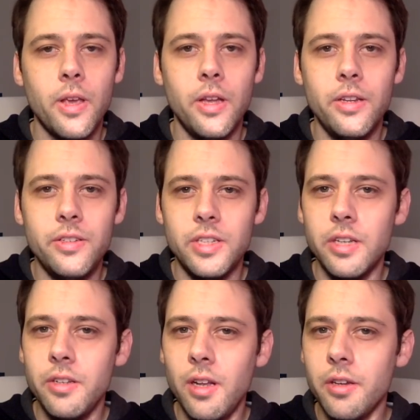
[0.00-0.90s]
And it
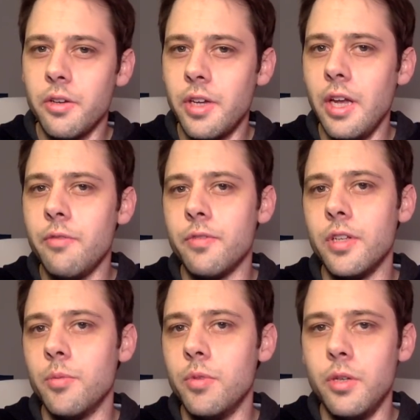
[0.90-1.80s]
sounded like a game for
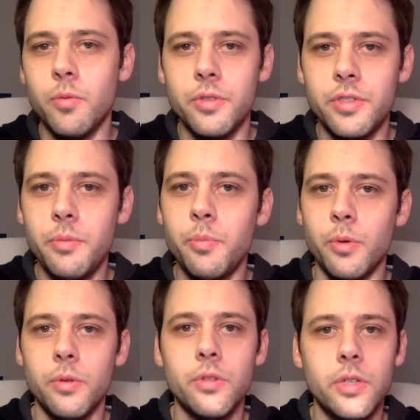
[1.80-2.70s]
them. It was
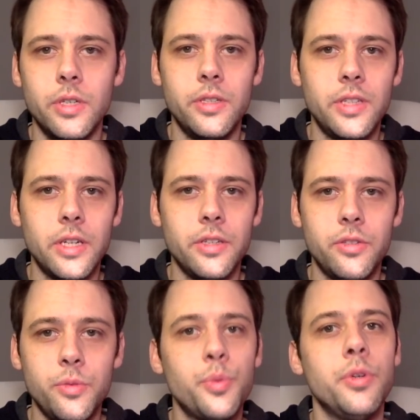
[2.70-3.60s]
simple and it sounded
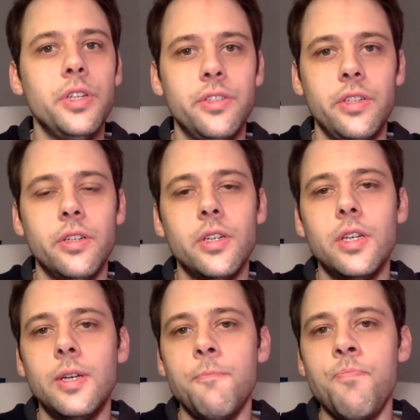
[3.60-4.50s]
super easy.
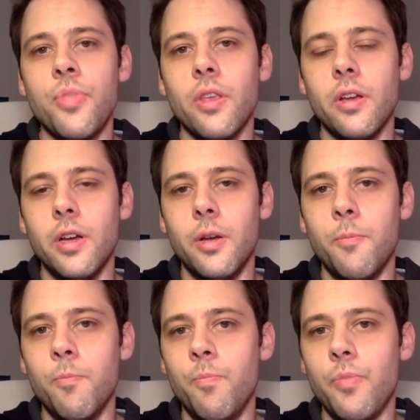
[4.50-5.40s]

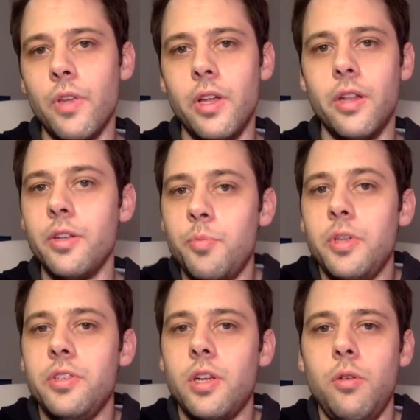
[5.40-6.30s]
And that's
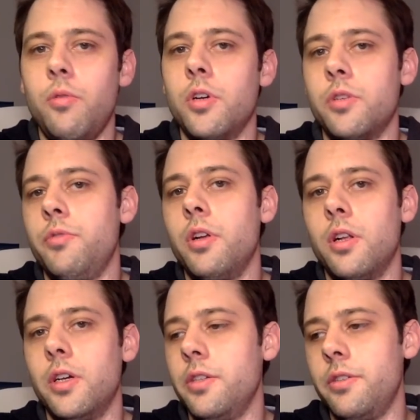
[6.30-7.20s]
basically where I
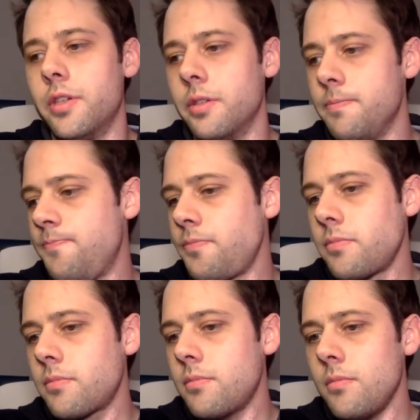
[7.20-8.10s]
realized that
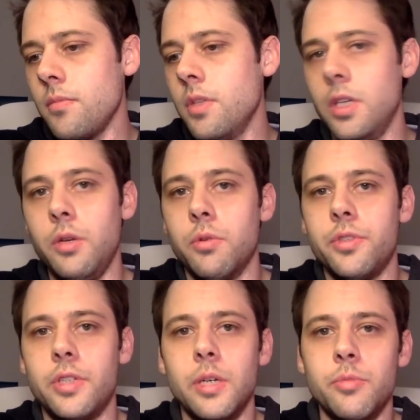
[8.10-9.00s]
it
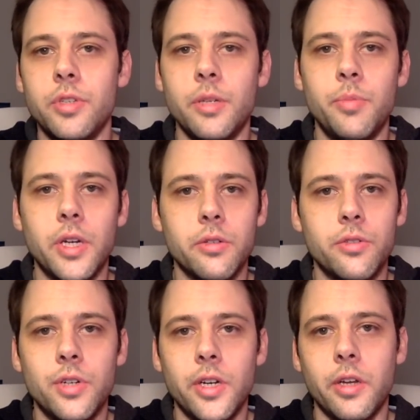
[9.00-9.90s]
was time to get back on
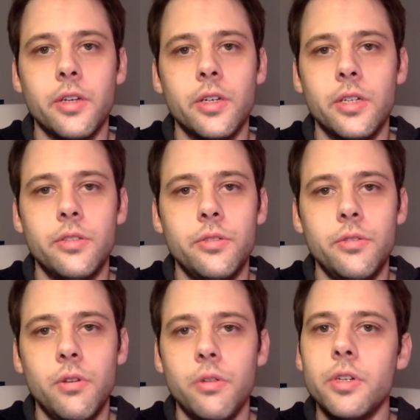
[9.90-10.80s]
track and
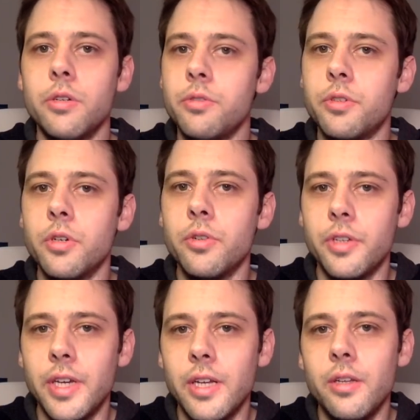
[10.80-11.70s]
to learn how to code
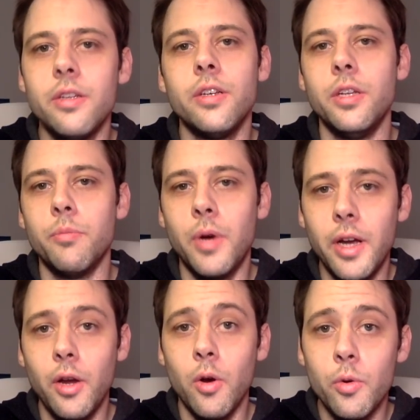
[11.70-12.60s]
again in
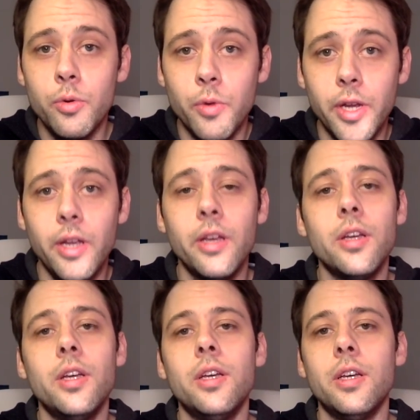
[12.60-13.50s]
my own way,
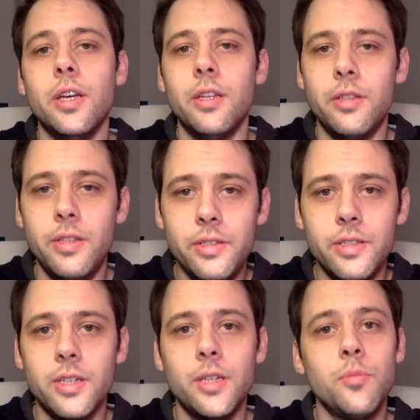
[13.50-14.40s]
and this
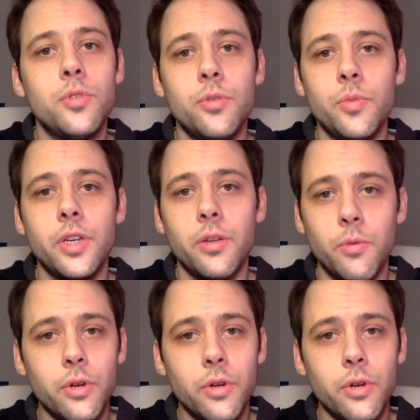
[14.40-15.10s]
time to make it